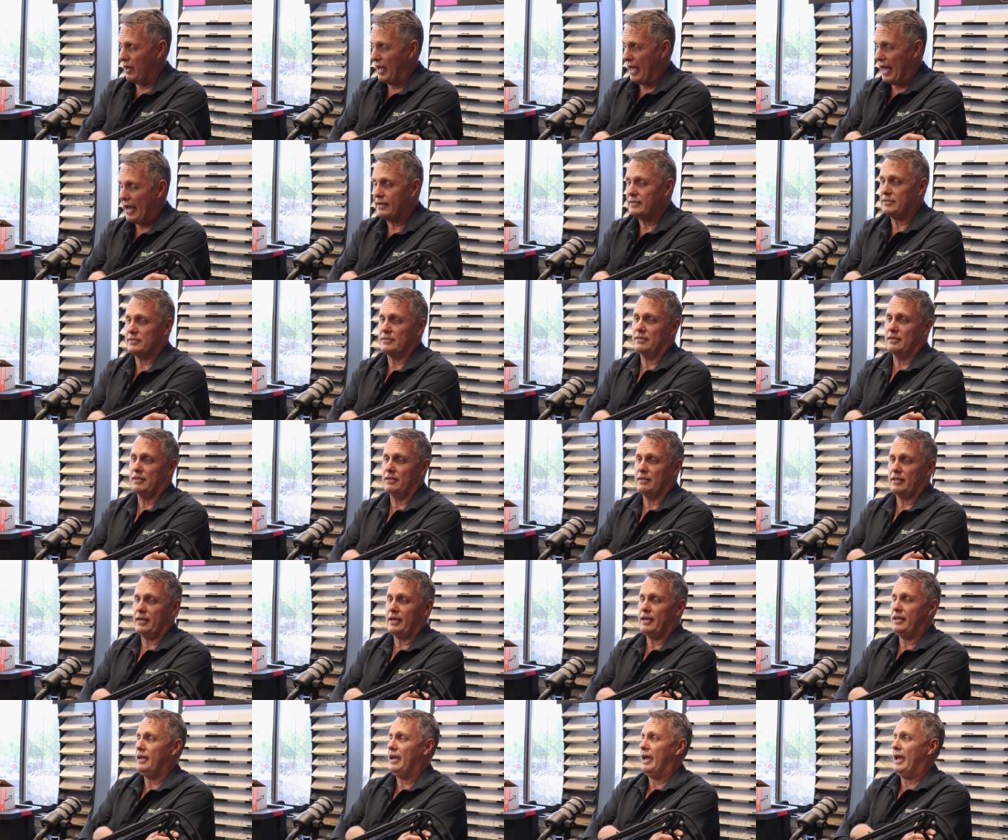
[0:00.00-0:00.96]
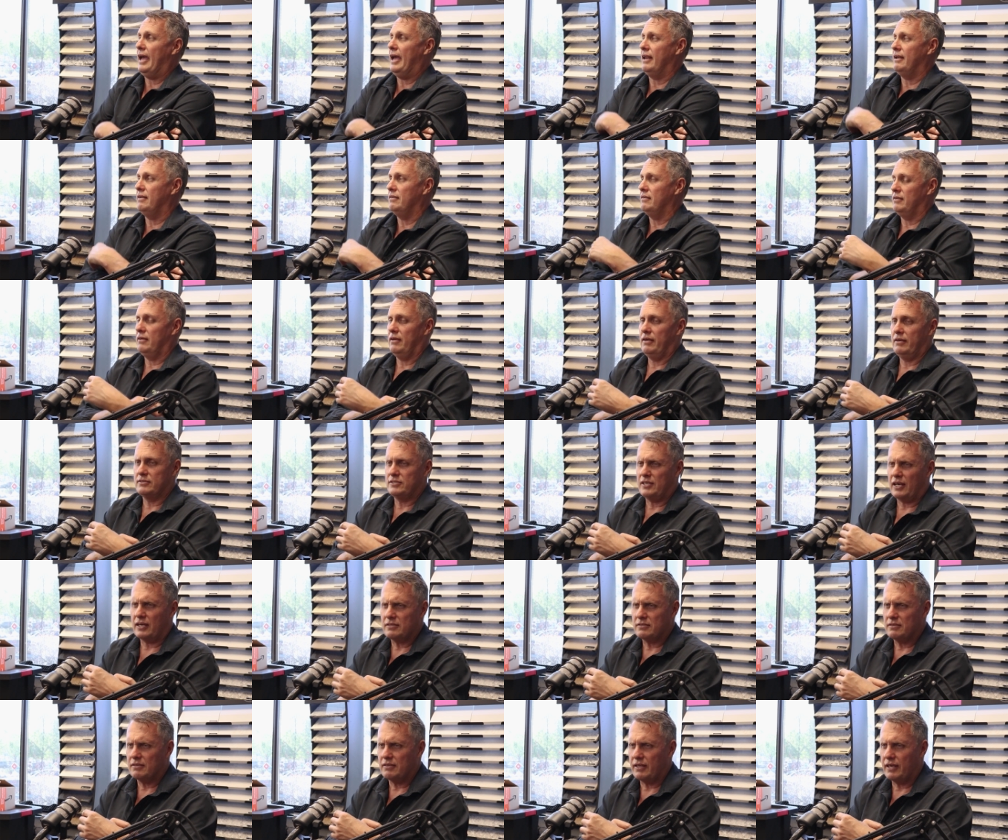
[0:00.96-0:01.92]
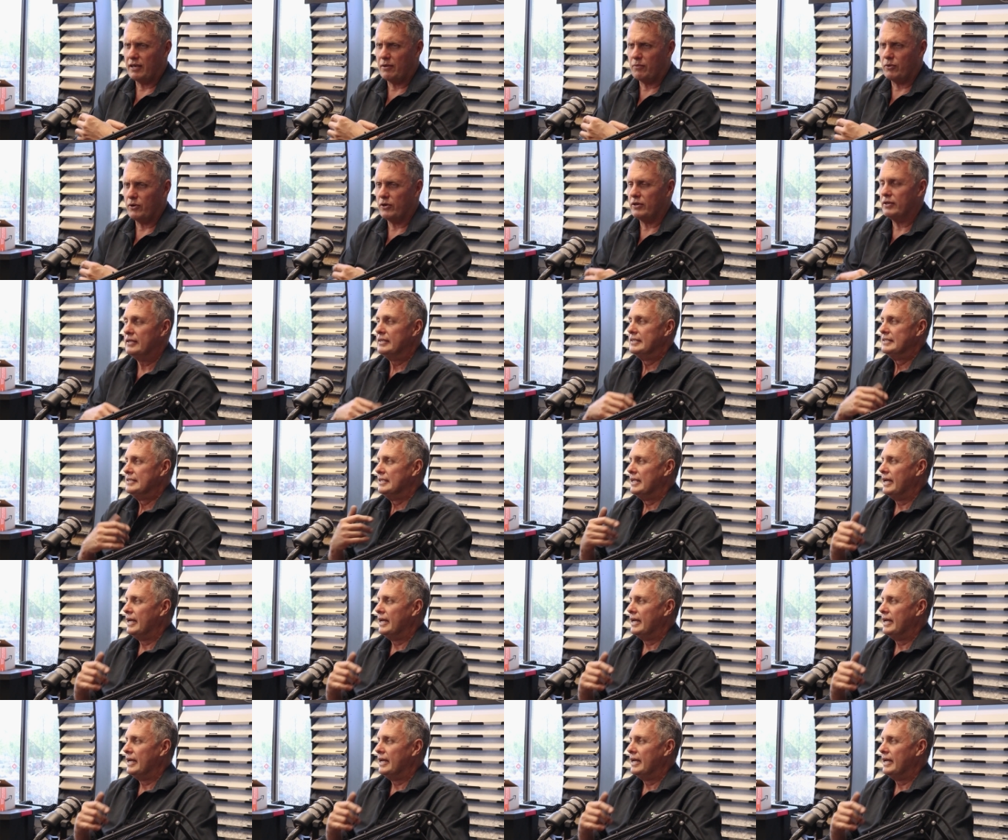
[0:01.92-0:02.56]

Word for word: excellently, and is excellently a word?